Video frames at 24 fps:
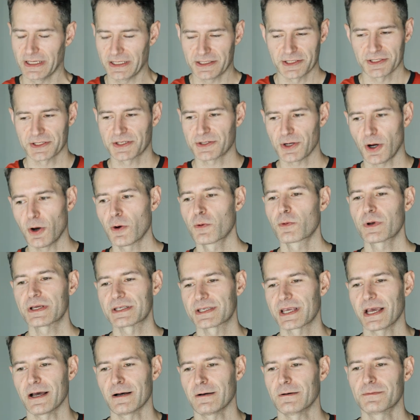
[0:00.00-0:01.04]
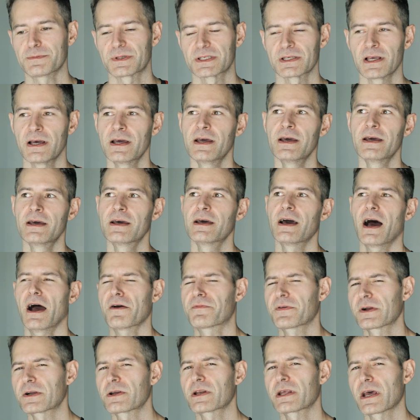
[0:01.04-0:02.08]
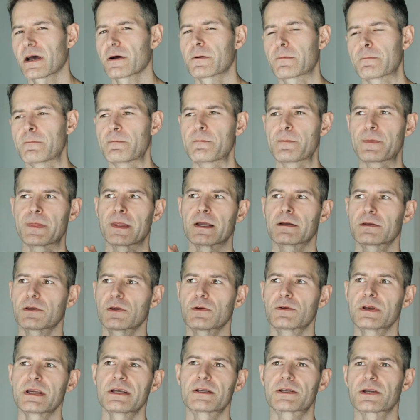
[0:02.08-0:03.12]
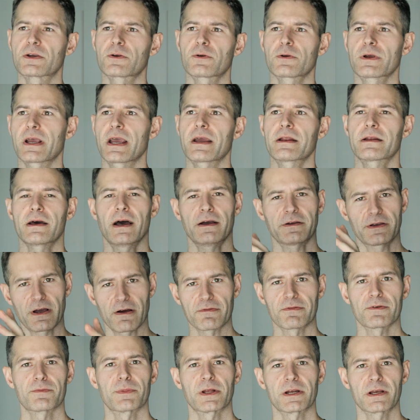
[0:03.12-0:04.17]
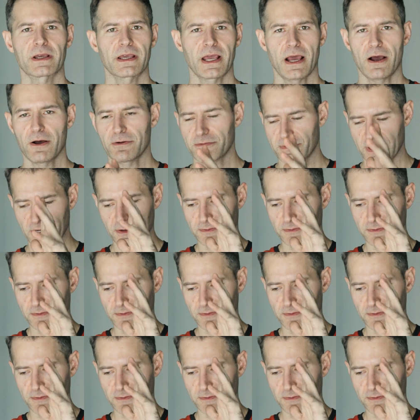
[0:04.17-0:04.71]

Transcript: That just always helps. I figured out you need to create a government account.